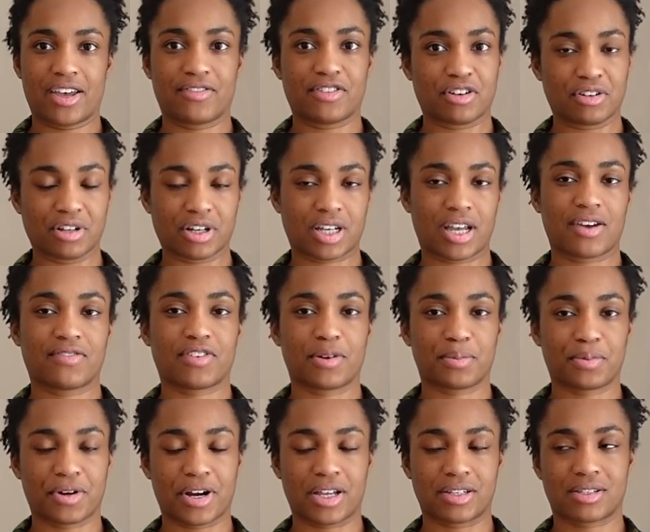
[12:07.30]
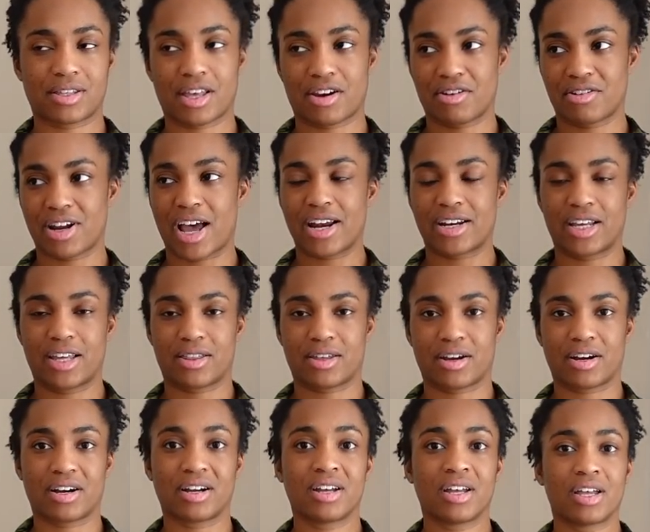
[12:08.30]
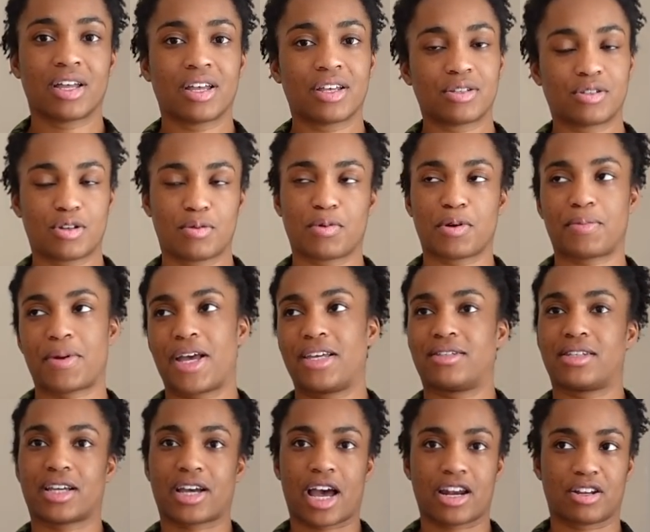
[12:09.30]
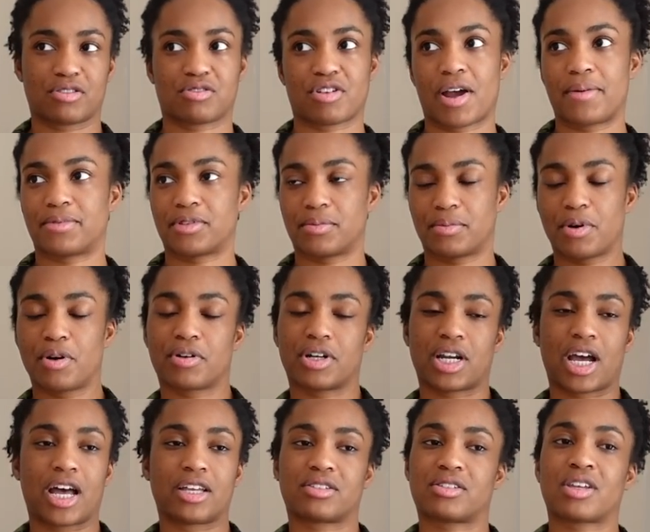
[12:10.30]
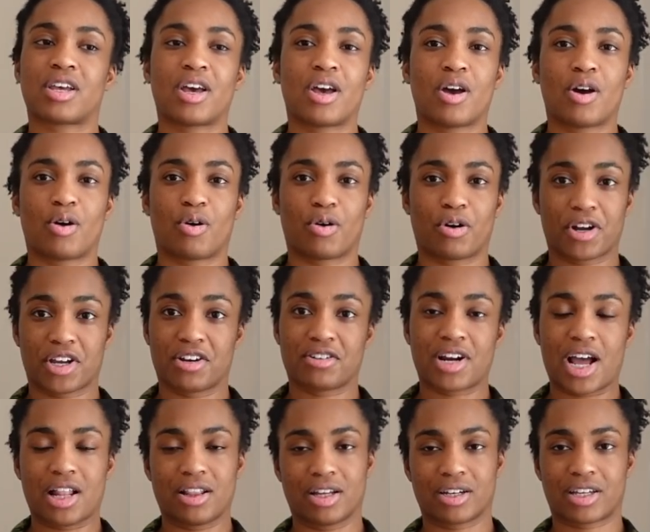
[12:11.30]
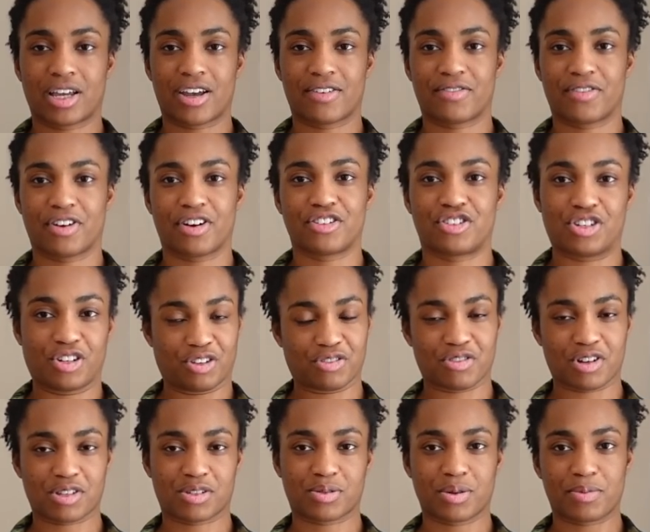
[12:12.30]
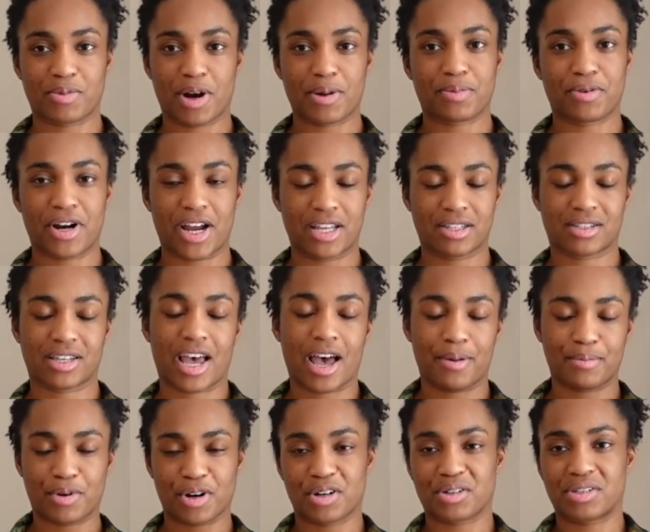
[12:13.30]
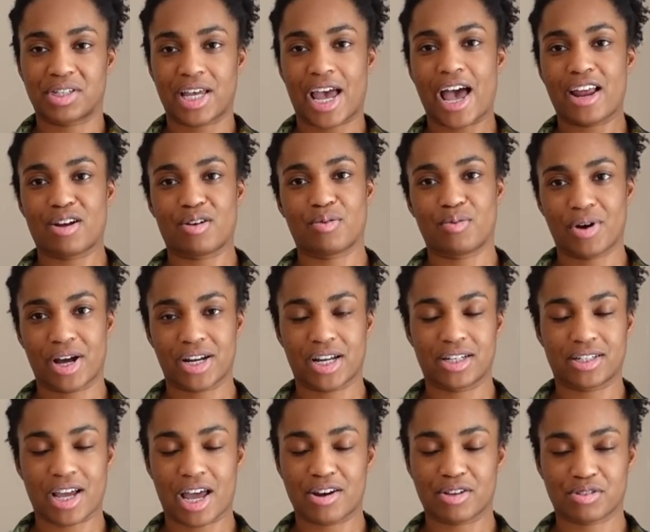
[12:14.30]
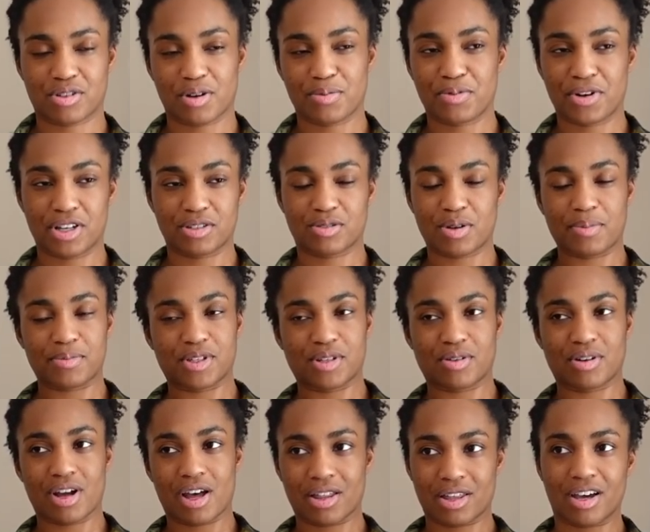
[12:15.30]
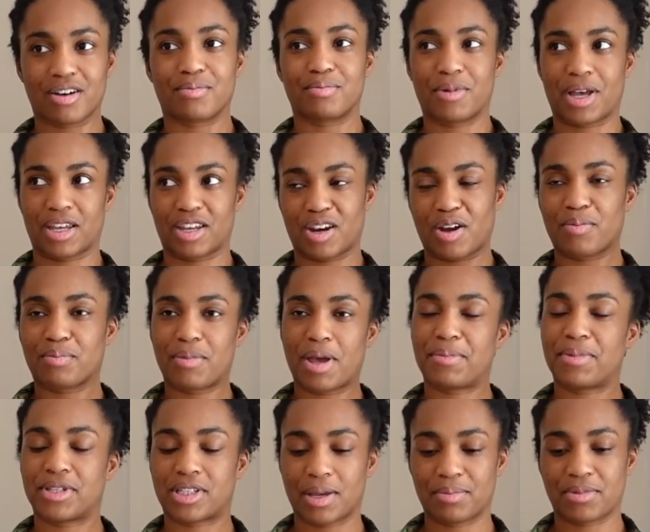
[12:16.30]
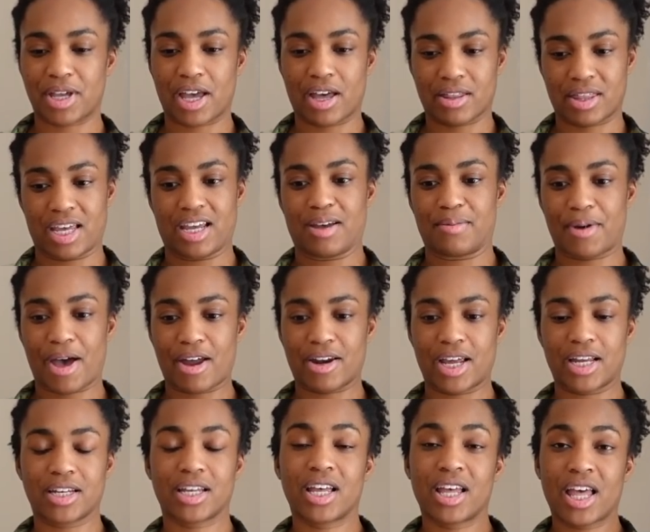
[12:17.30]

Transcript: if you're looking for prints that are not either super basic kind of stripes and polka dots, or you're not looking for children's swimwear prints. Um, personally, I don't want a dinosaur print swimsuit, although maybe, you know, maybe someday I'll think about it.